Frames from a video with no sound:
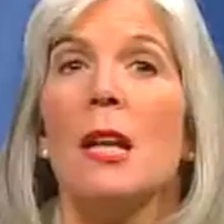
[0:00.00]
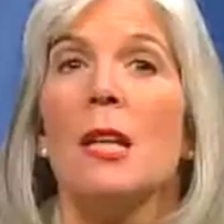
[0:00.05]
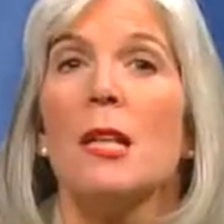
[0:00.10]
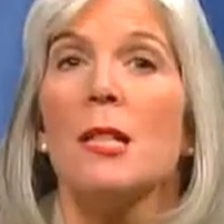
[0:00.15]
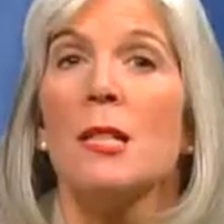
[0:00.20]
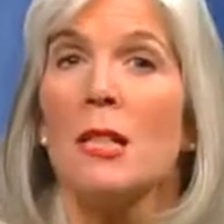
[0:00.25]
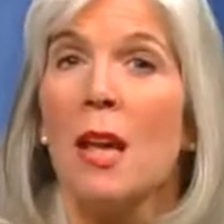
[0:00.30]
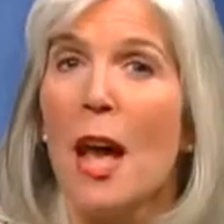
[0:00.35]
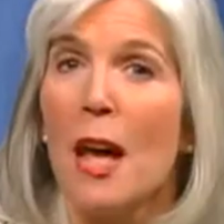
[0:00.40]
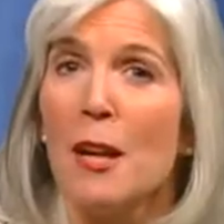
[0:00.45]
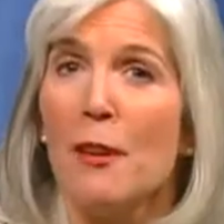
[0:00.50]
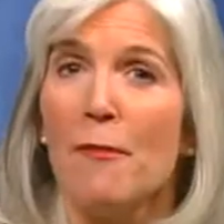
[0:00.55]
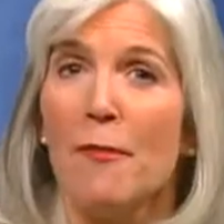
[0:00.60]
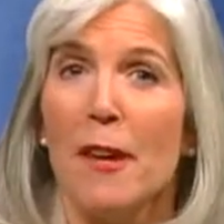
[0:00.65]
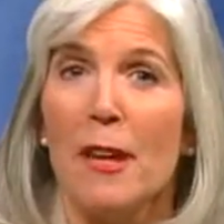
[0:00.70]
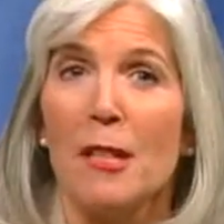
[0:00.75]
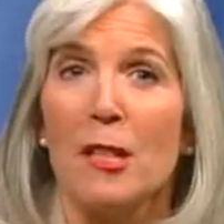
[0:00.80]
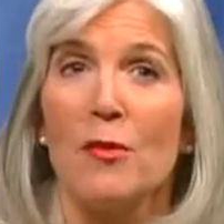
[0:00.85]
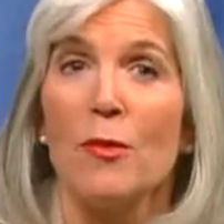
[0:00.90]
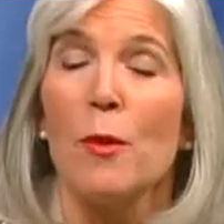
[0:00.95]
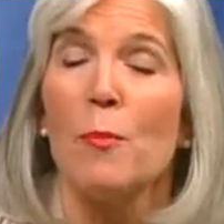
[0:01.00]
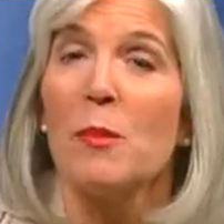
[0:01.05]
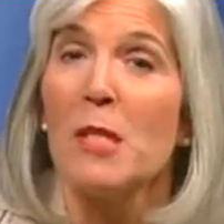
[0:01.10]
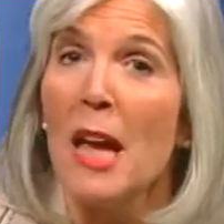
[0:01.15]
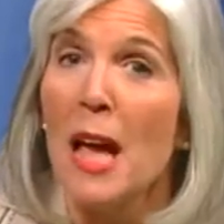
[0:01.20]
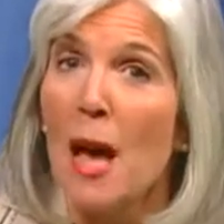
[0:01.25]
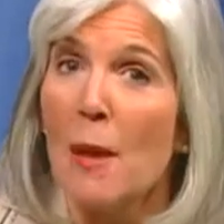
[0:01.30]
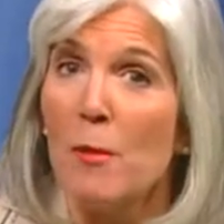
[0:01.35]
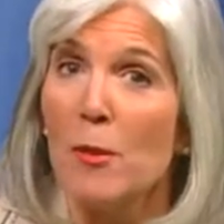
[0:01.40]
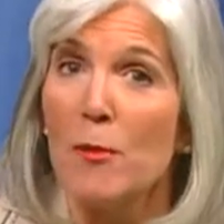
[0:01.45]
Side effects from
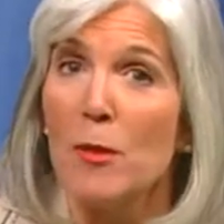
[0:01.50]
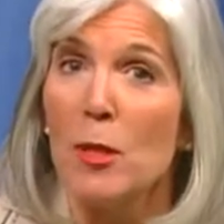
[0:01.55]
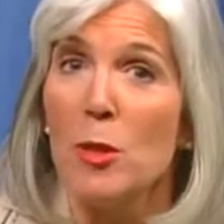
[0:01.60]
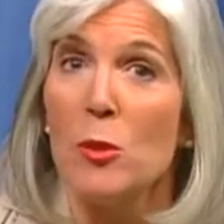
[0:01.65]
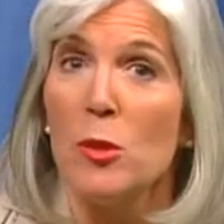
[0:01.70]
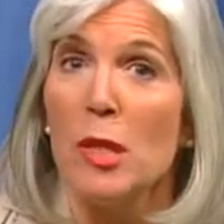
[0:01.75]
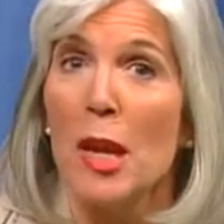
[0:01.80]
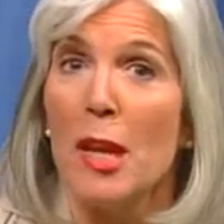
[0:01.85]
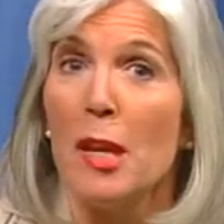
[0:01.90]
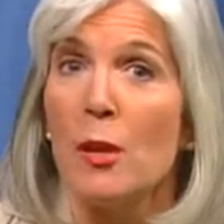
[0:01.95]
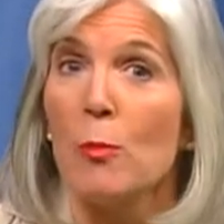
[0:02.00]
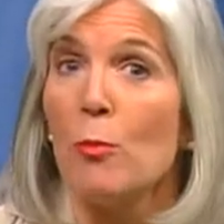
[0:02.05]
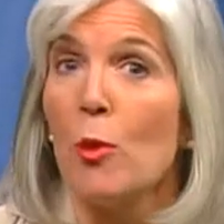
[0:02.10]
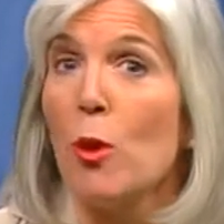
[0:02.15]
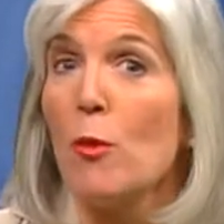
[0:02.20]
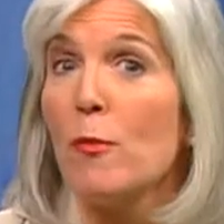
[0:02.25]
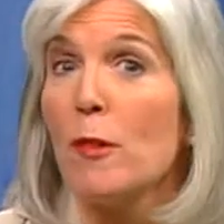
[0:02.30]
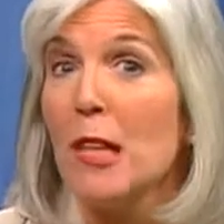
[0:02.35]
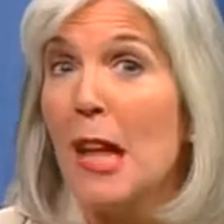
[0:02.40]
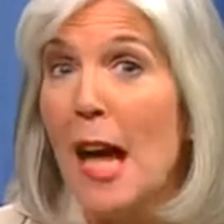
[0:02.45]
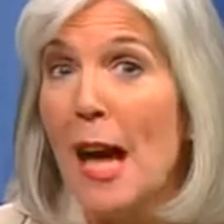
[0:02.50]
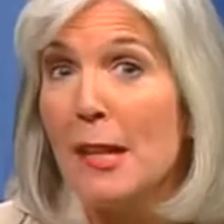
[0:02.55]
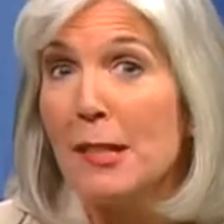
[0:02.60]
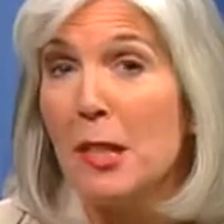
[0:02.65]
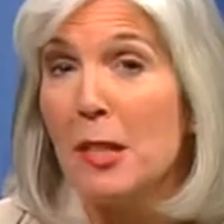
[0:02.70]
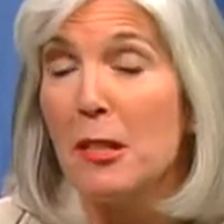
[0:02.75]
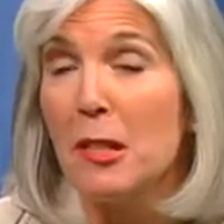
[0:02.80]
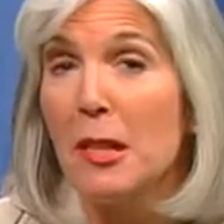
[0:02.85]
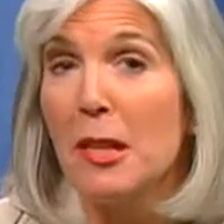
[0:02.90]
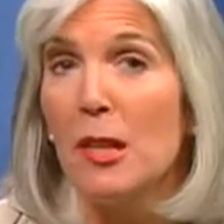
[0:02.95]
Tamiflu taken
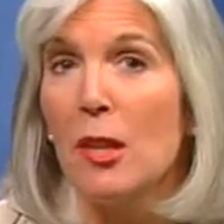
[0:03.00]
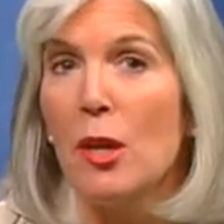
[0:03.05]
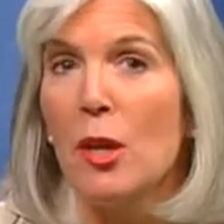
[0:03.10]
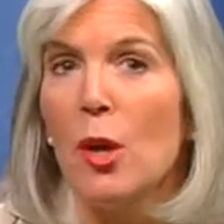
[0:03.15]
prophylactically